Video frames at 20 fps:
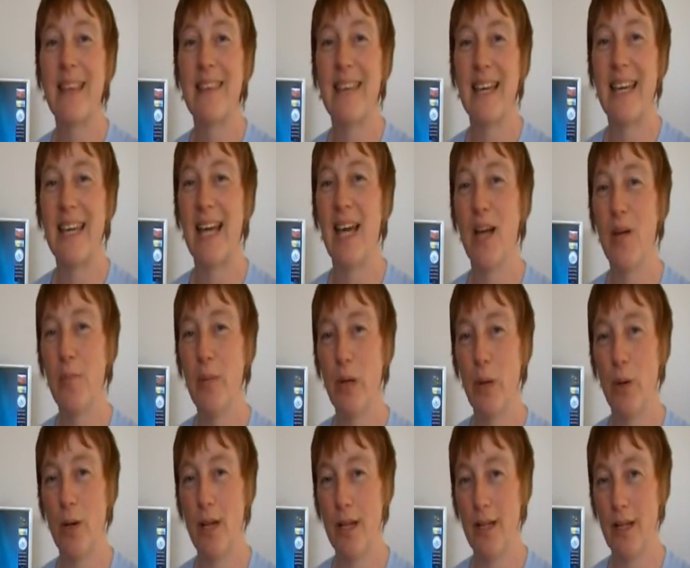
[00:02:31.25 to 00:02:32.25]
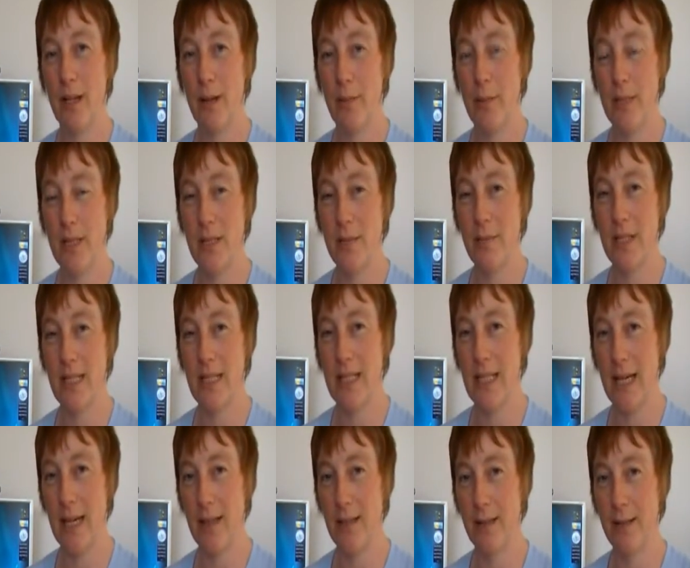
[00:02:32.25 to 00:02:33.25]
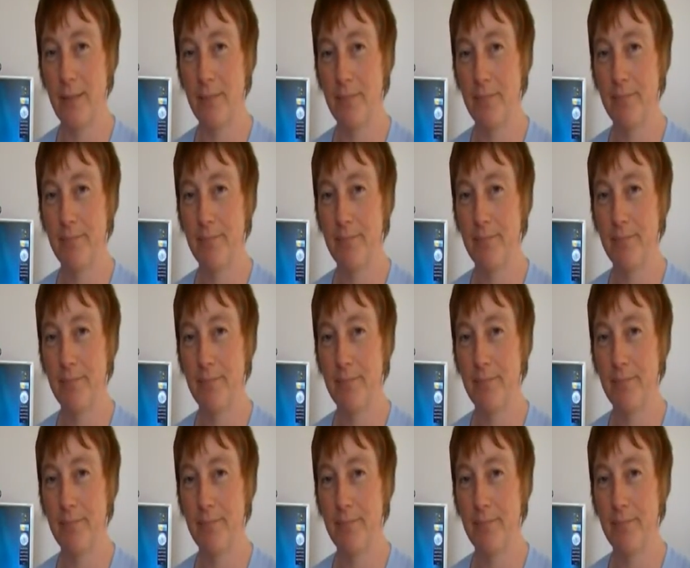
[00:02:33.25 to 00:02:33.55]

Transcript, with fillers: they can be quite cumbersome to tackle.